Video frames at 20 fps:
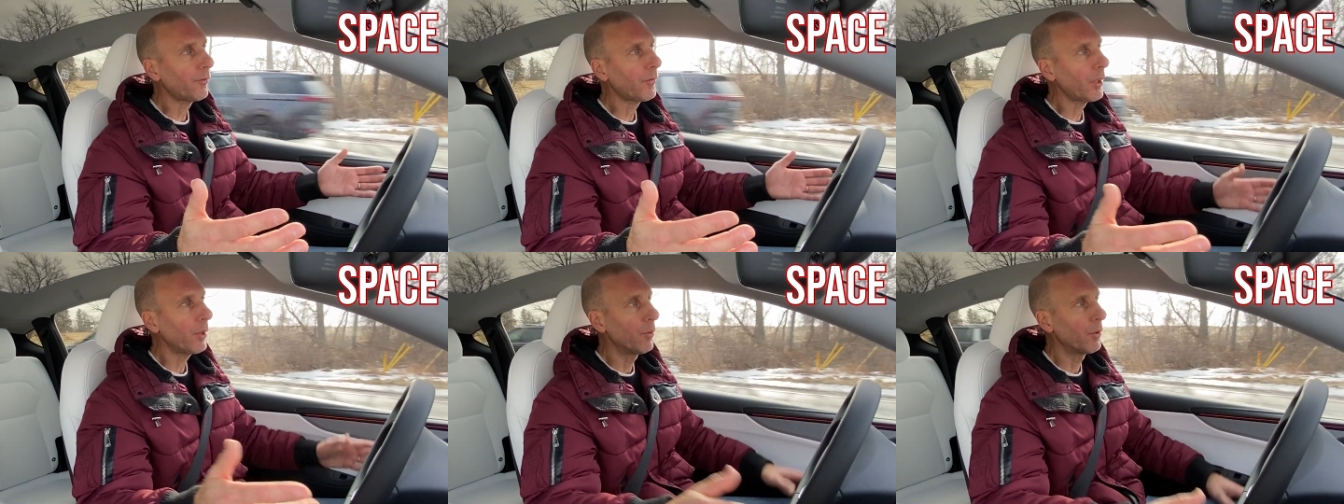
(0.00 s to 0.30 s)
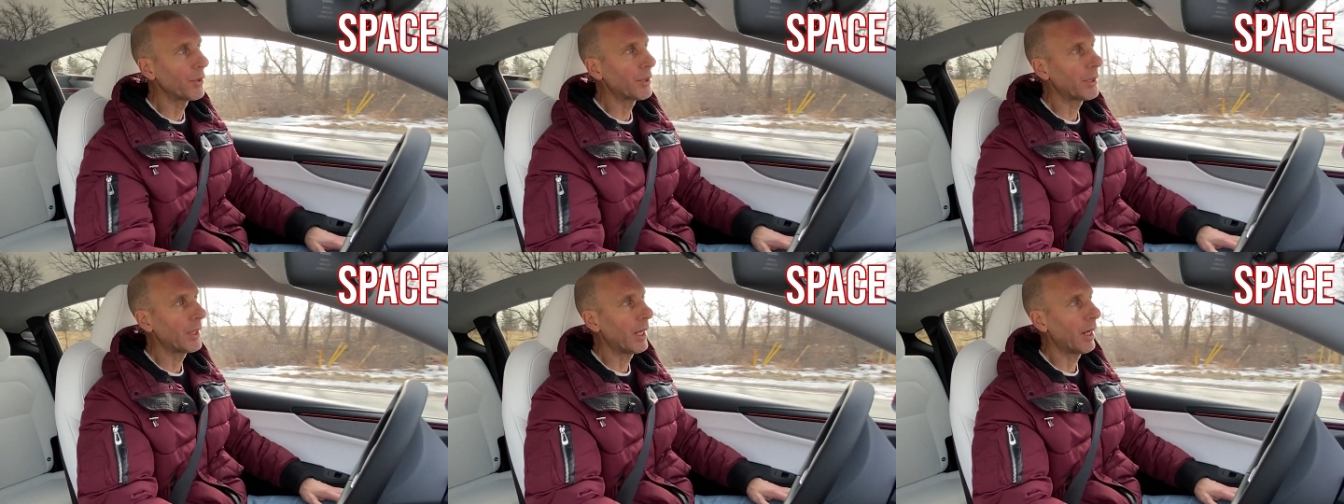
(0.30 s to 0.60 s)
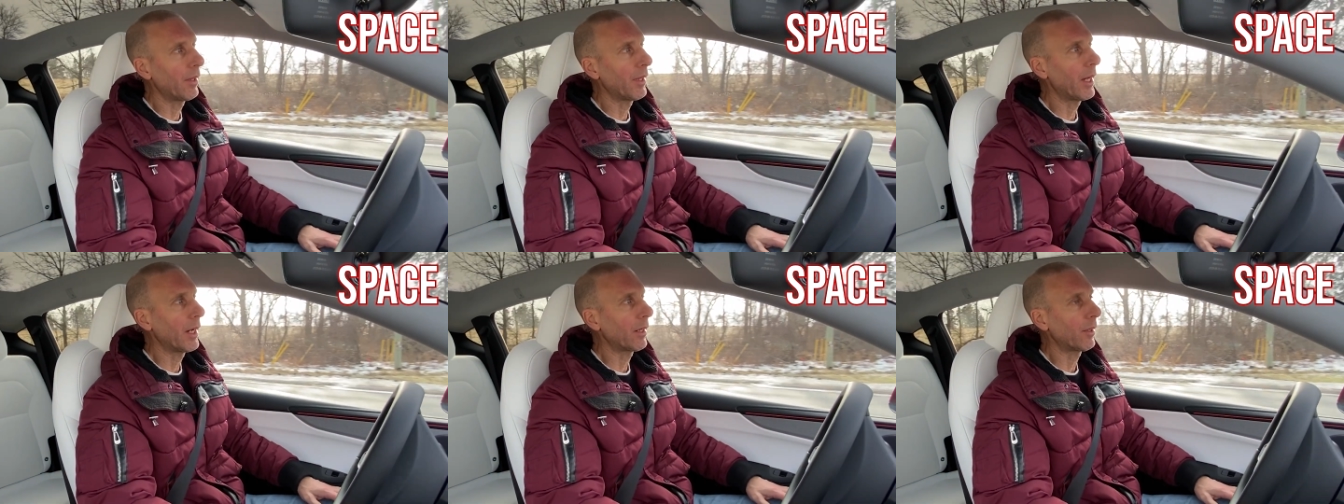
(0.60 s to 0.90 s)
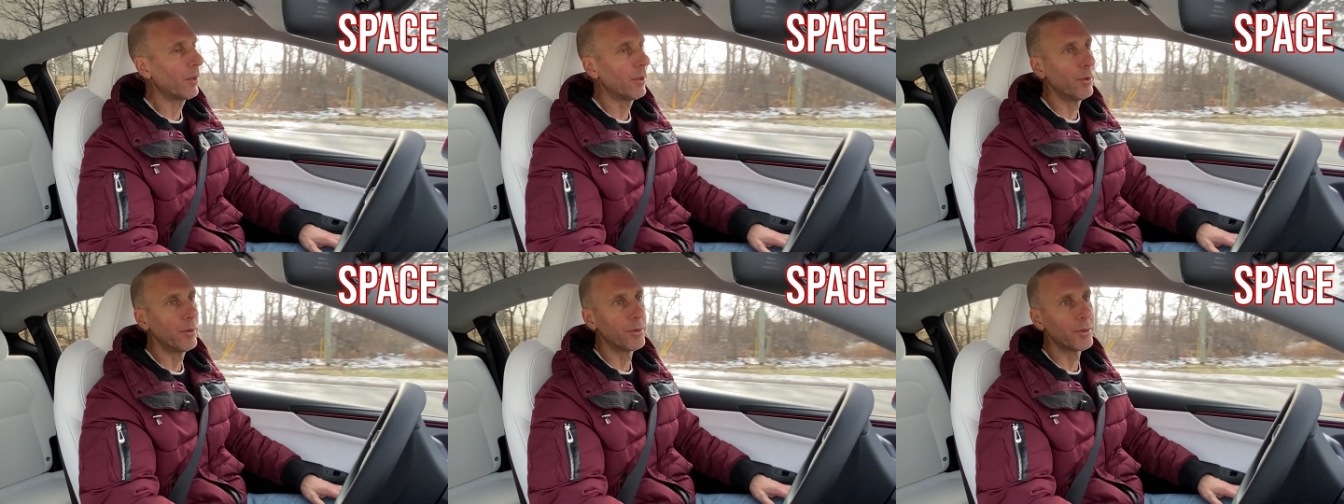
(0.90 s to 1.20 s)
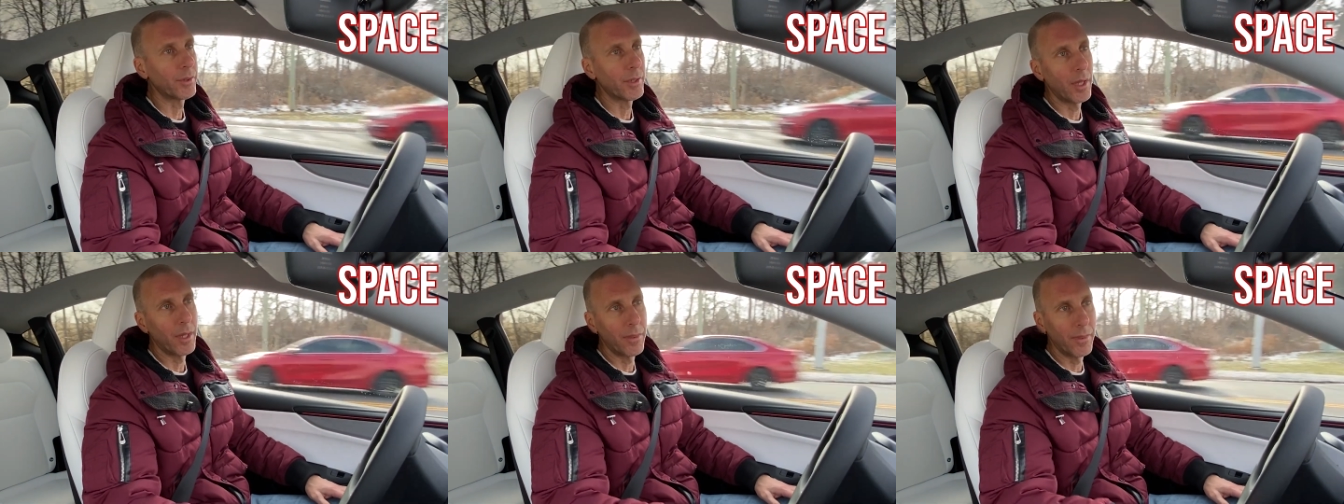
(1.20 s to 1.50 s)
We'll see how that
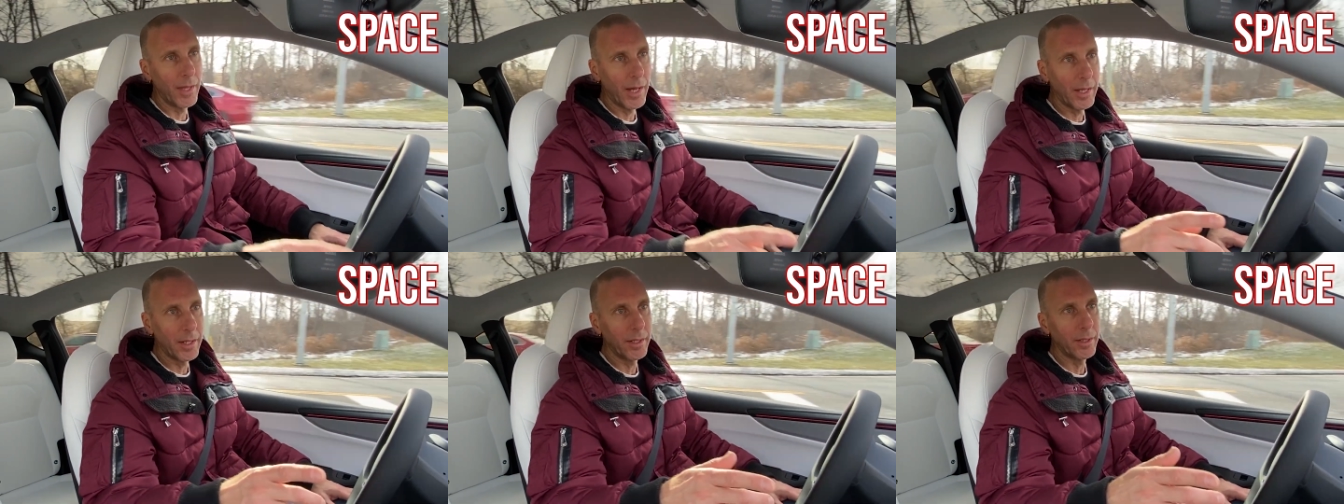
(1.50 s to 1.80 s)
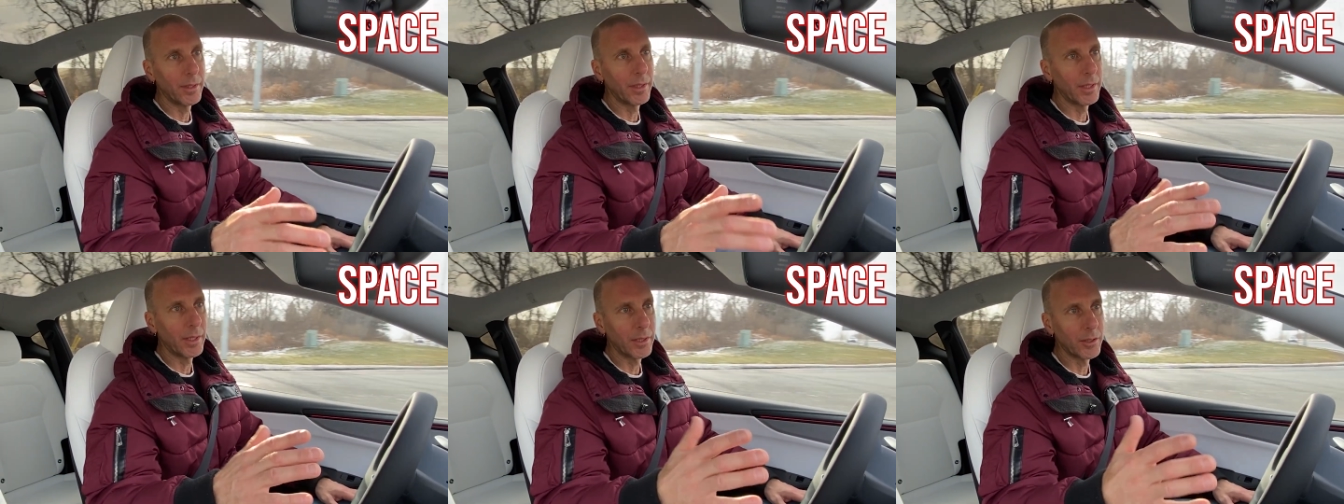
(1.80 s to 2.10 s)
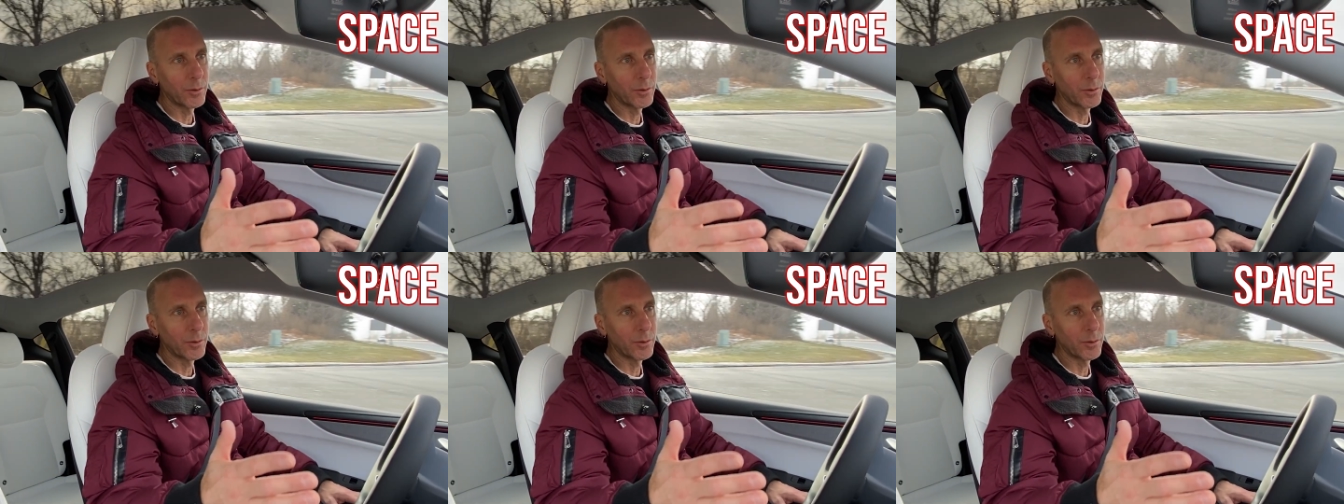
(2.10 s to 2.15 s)
goes. That, I think,